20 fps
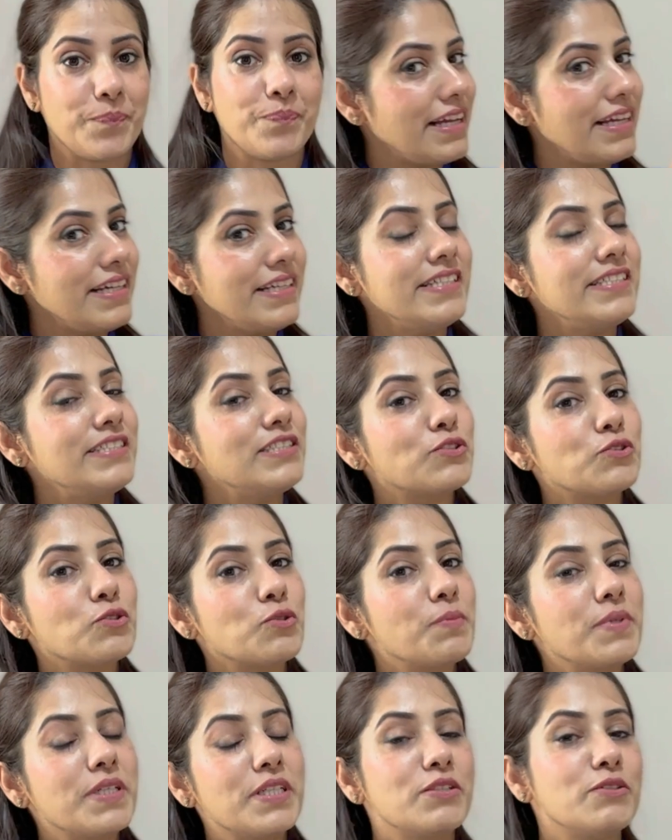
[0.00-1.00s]
In is
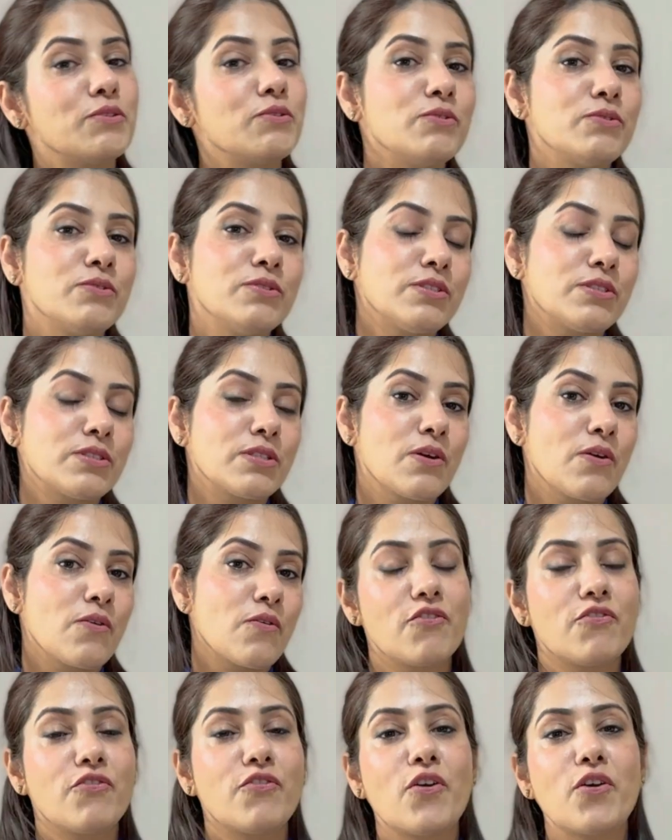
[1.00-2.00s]
to be used
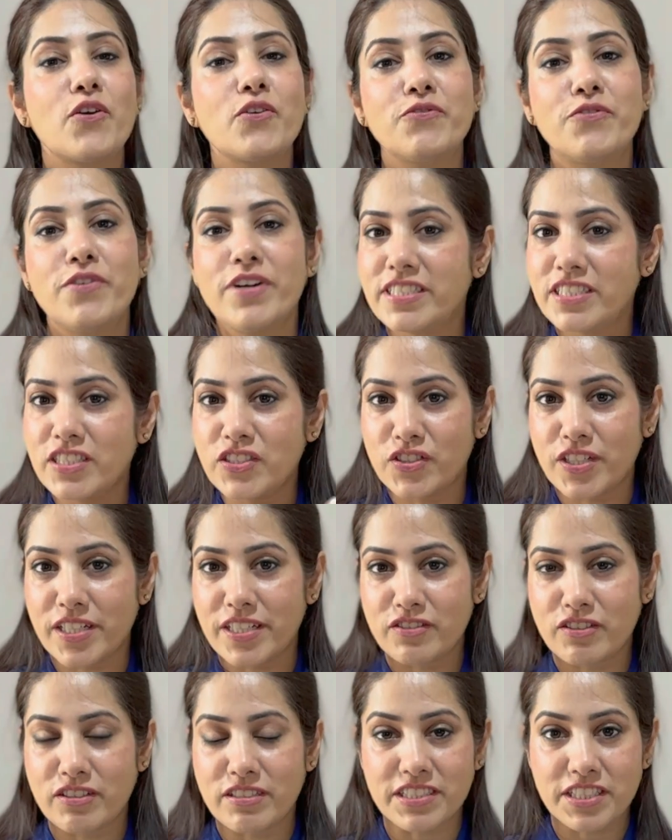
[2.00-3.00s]
for very
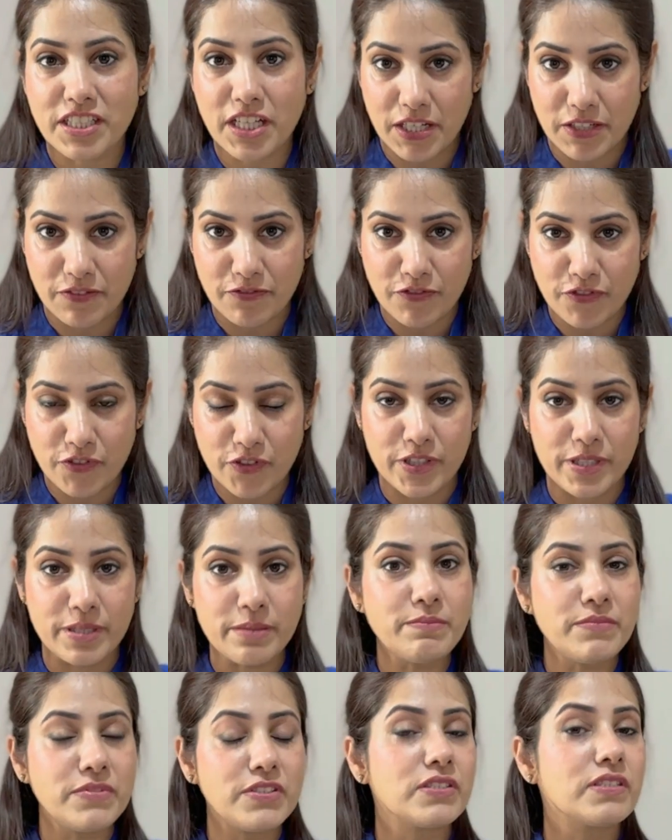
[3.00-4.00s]
general time
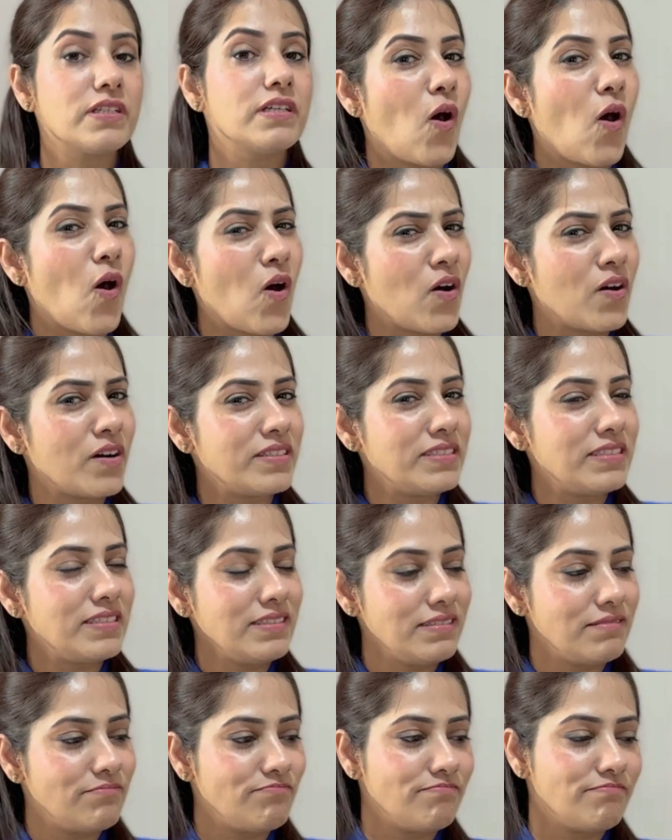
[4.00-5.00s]
frames,
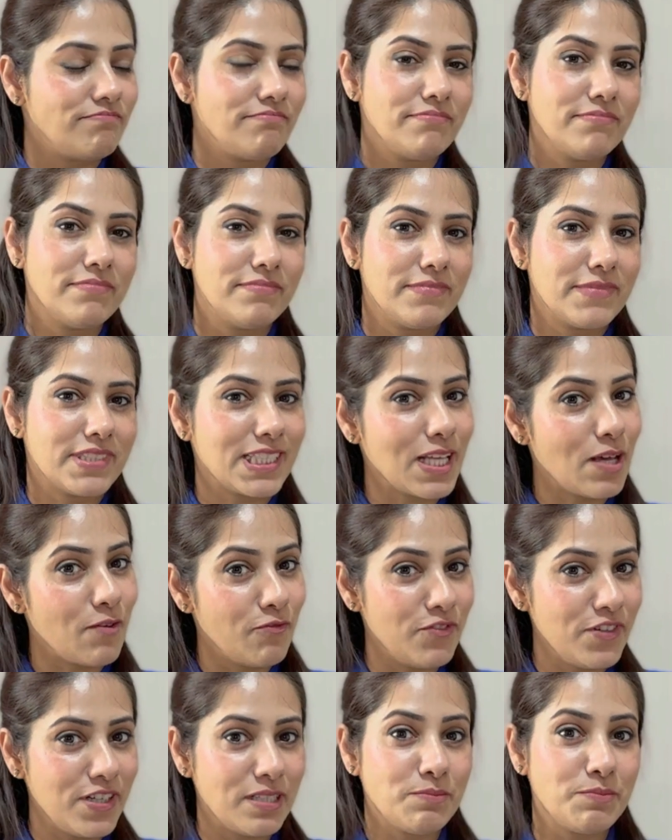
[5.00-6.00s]
on
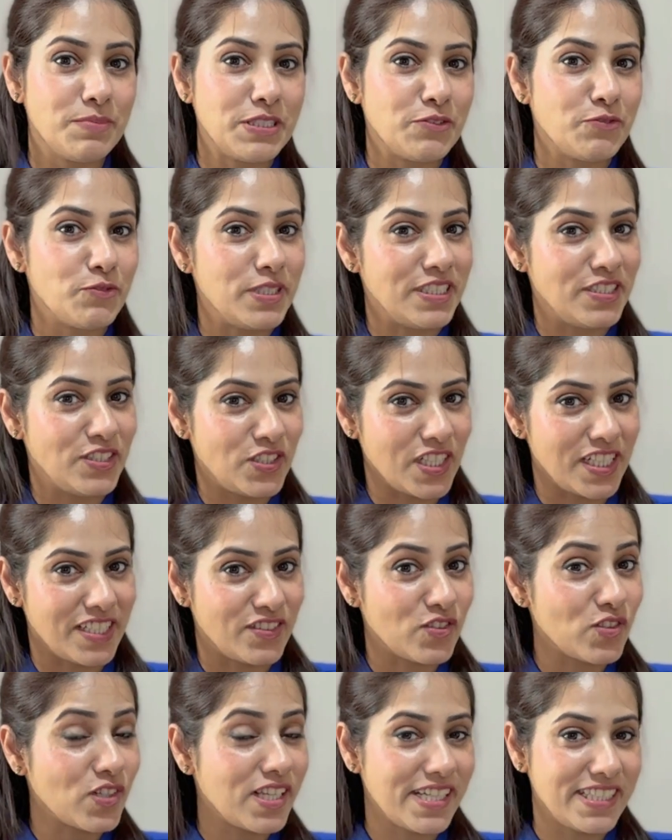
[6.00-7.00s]
somewhere between
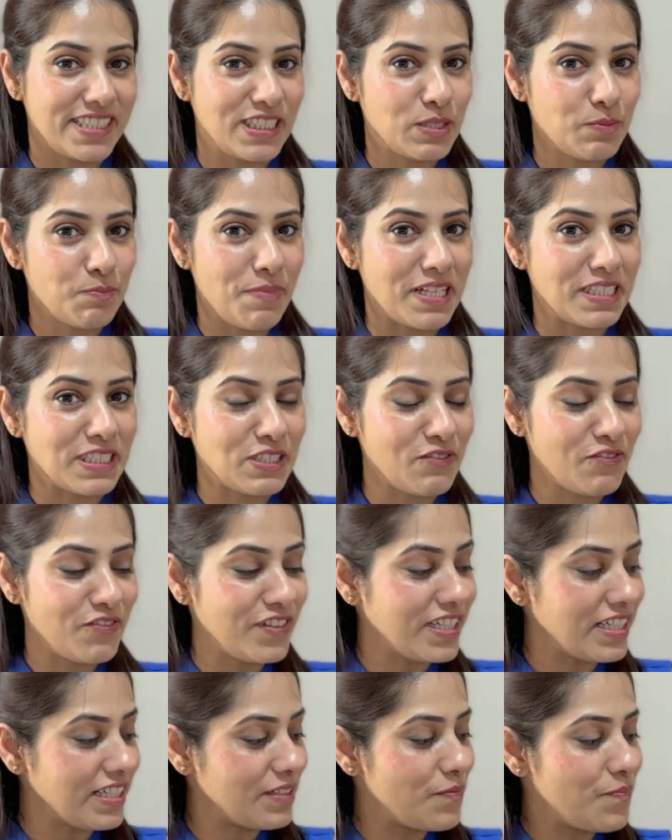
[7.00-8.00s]
general and
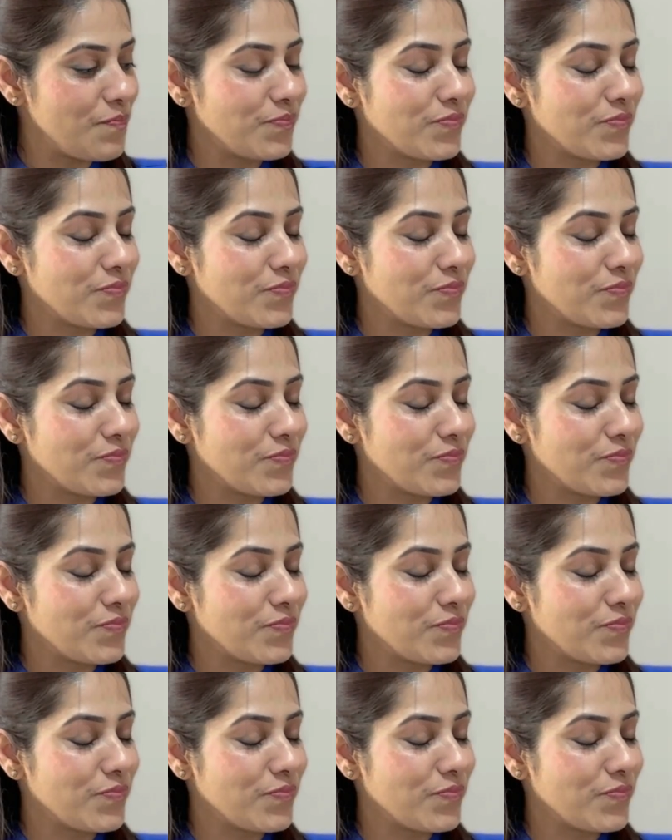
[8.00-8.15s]
specific,